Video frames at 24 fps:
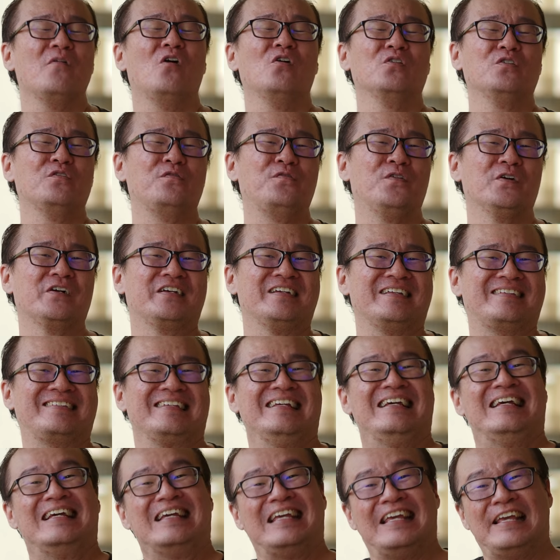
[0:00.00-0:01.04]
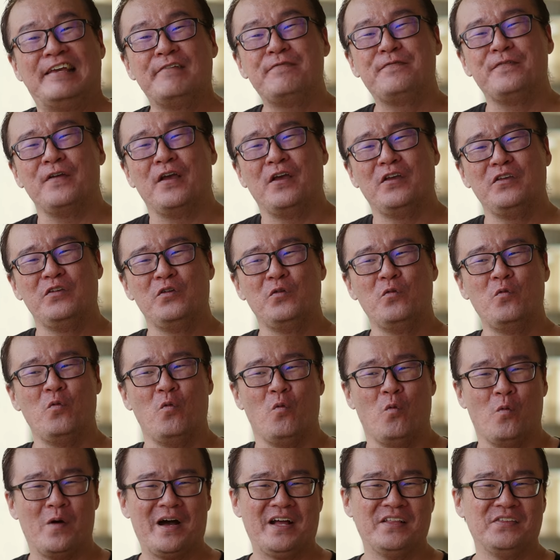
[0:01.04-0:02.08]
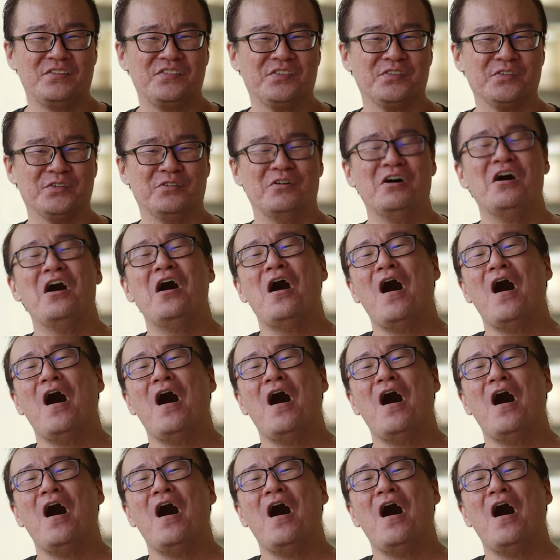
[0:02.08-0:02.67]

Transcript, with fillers: autofocus if you want to.